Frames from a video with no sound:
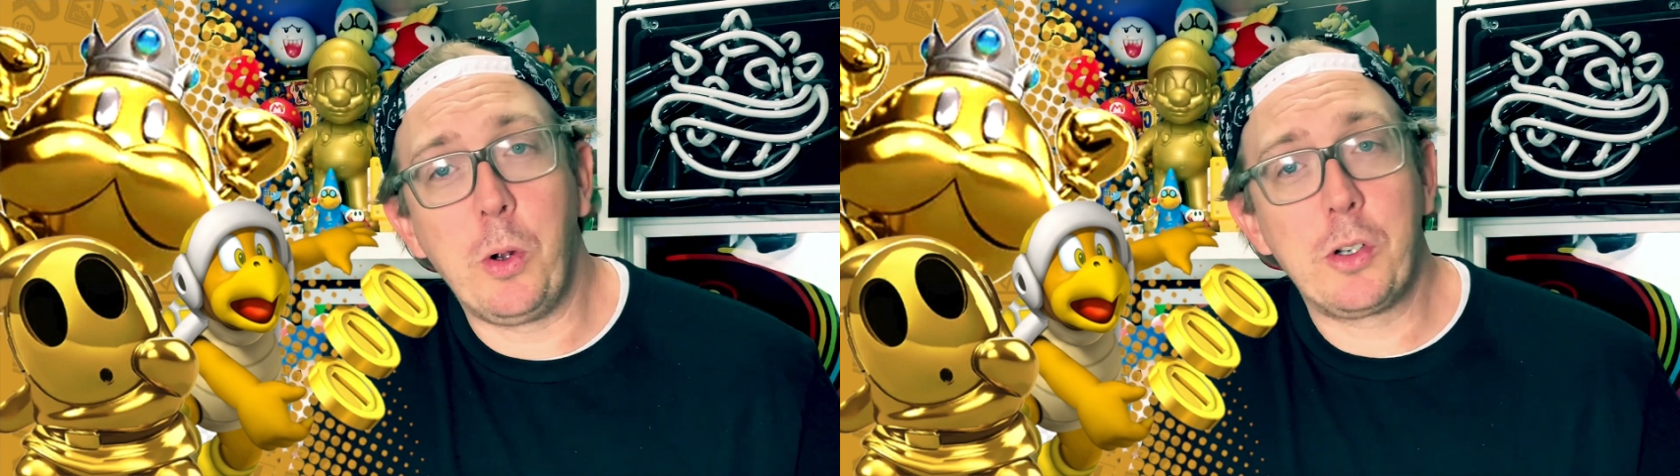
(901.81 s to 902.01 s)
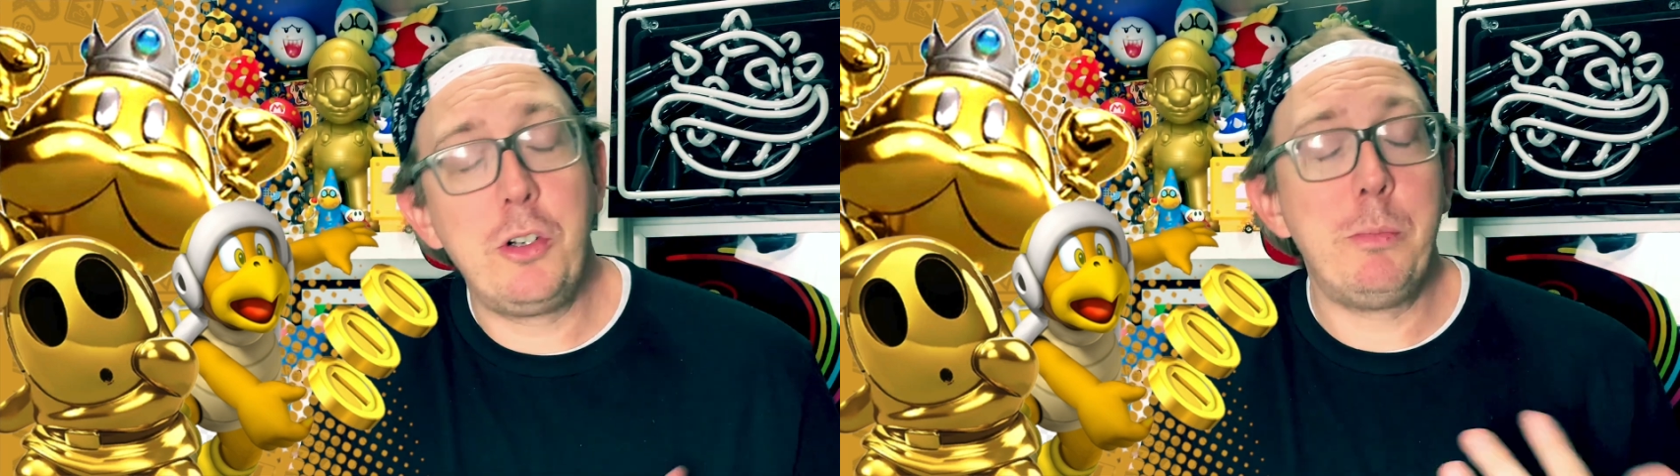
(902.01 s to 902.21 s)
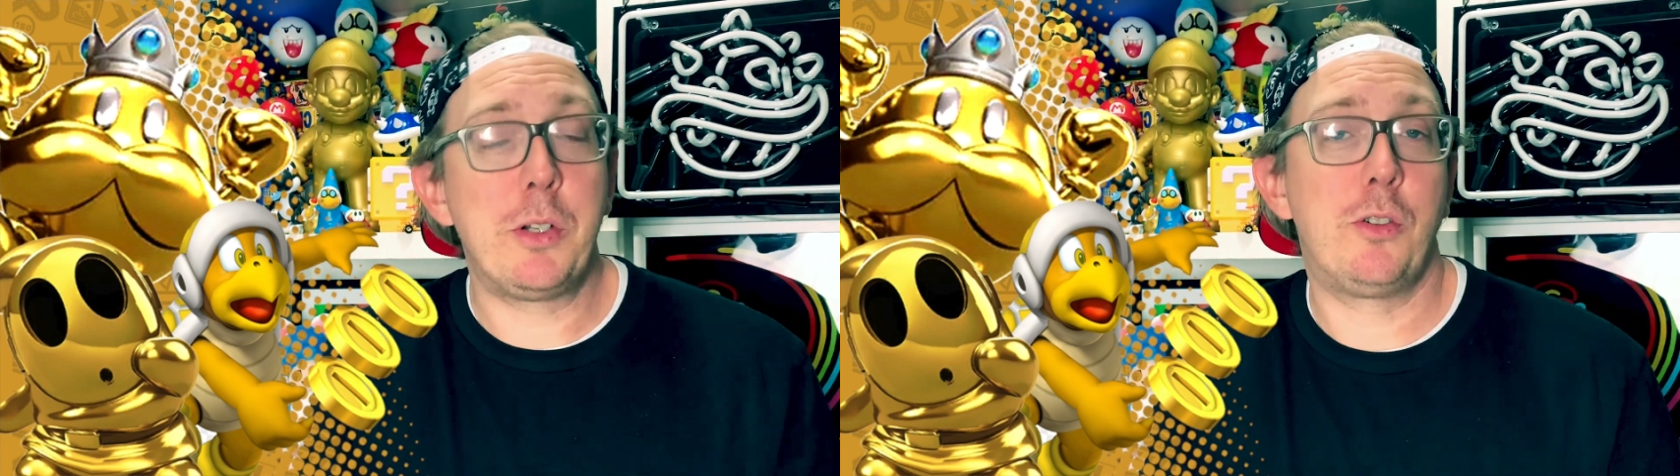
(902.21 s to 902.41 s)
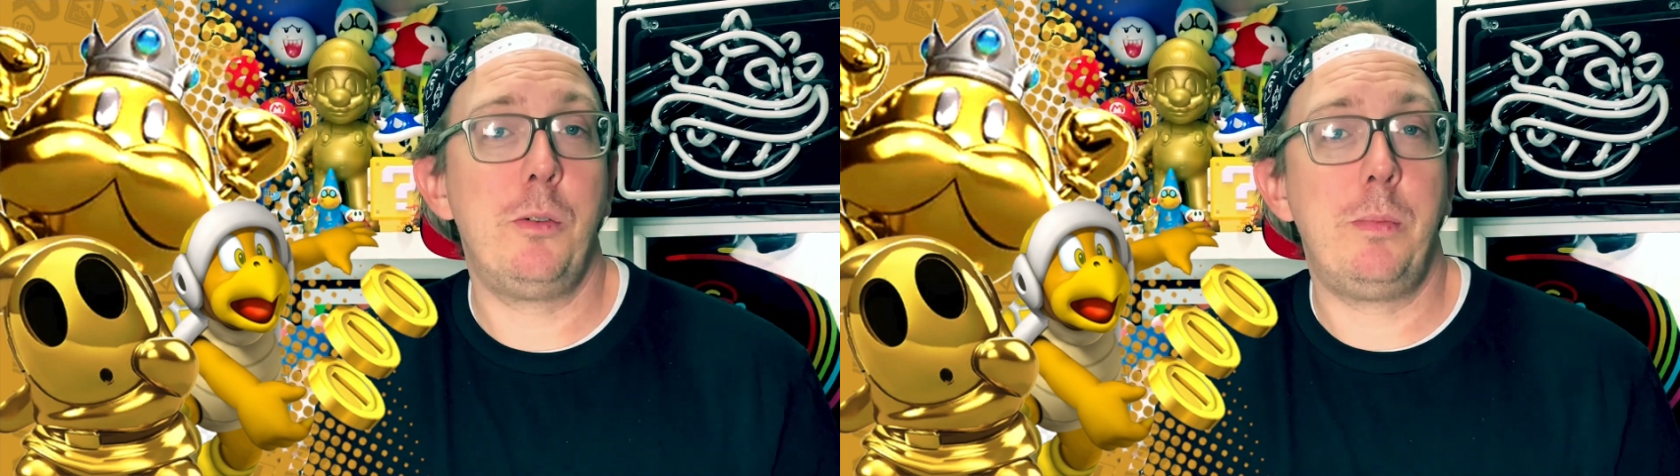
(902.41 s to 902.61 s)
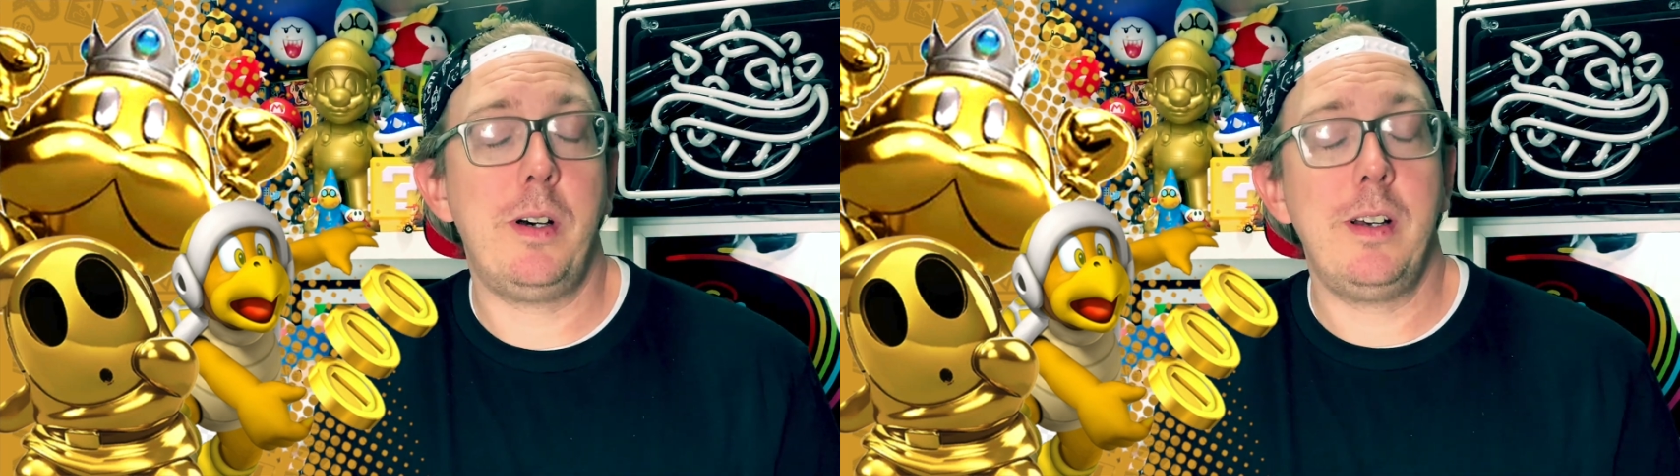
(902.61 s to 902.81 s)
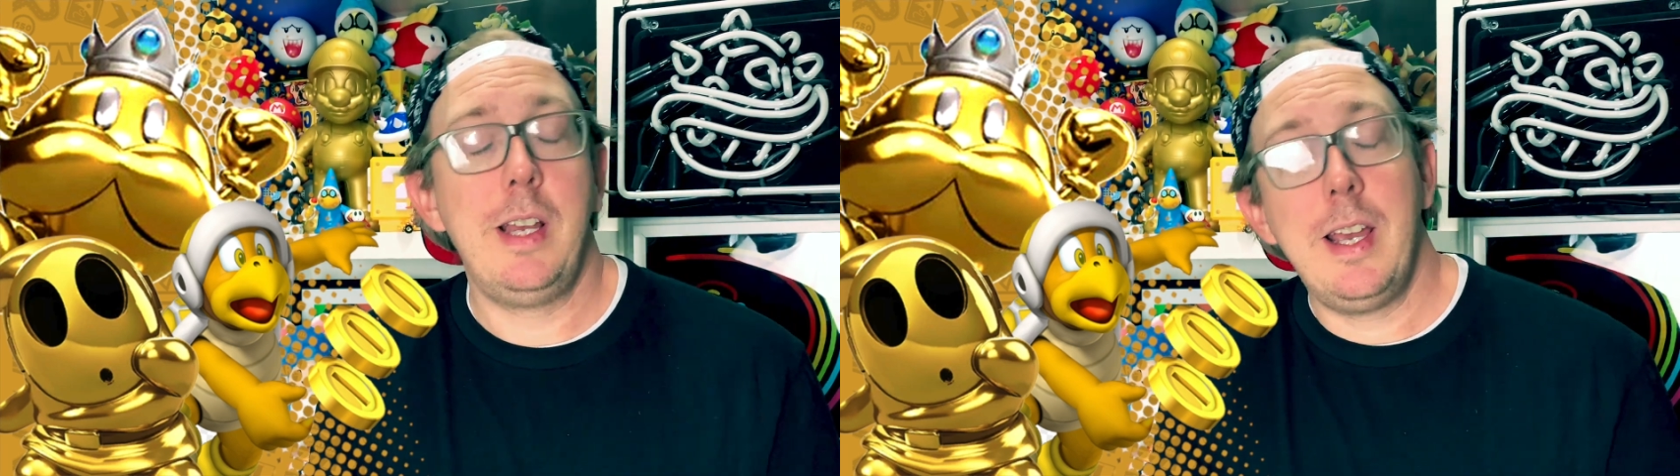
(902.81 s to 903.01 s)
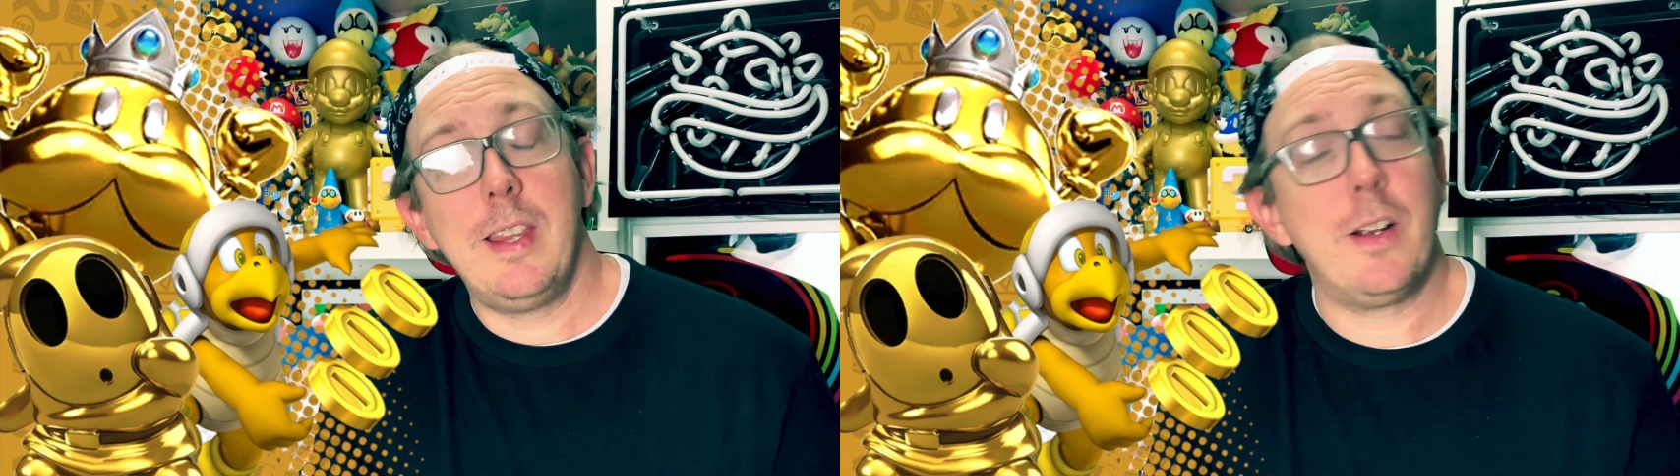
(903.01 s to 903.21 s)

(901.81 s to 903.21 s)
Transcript: or Koopa Troopa.